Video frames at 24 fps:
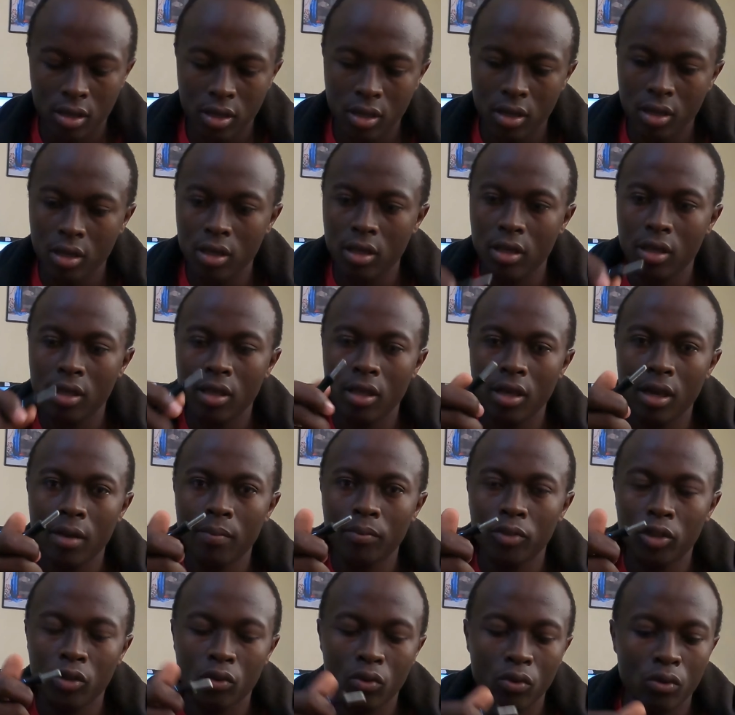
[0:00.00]
The
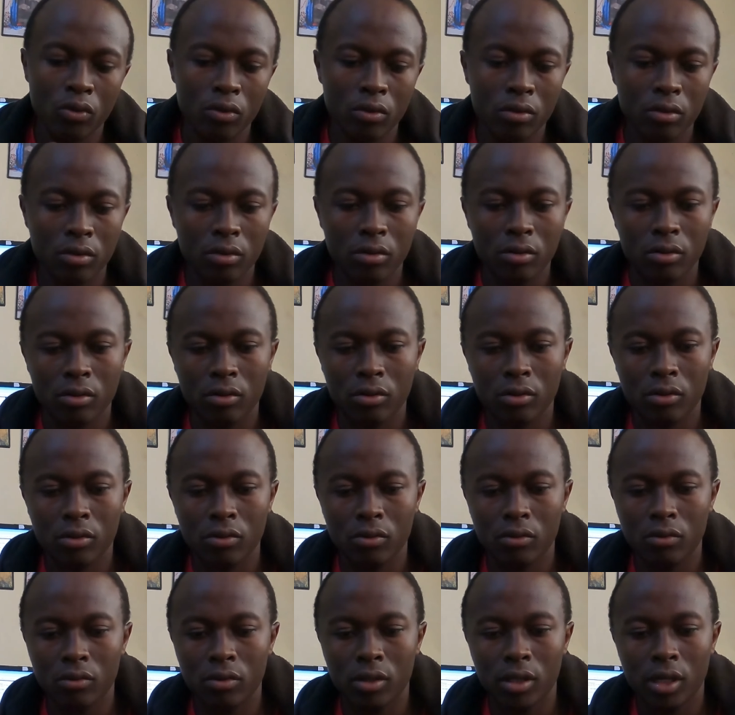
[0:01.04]
thumb screw
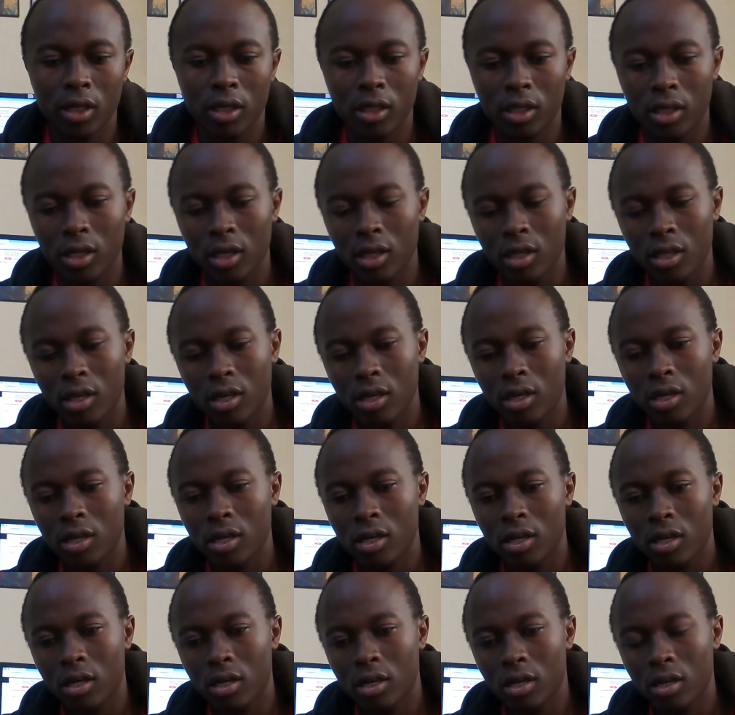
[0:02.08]
to tighten
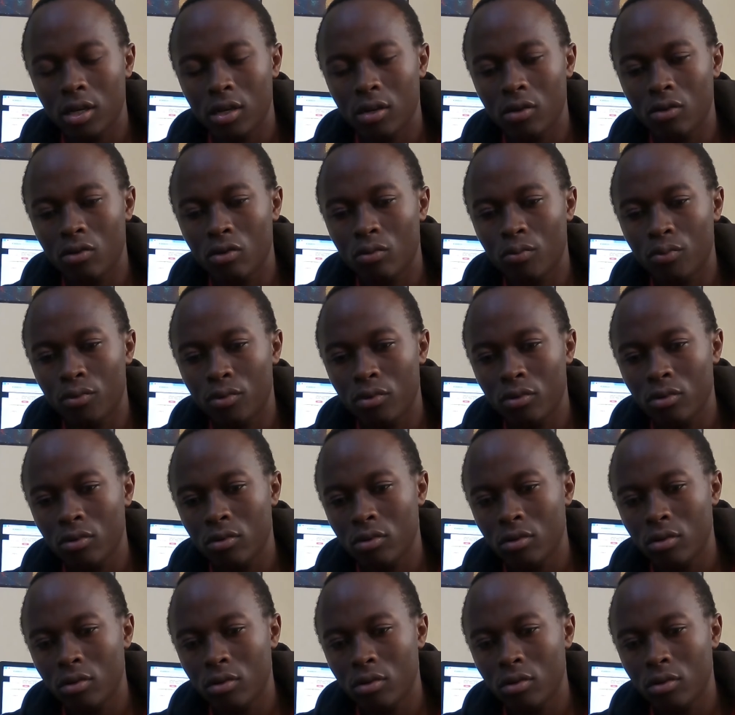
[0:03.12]
the GoPro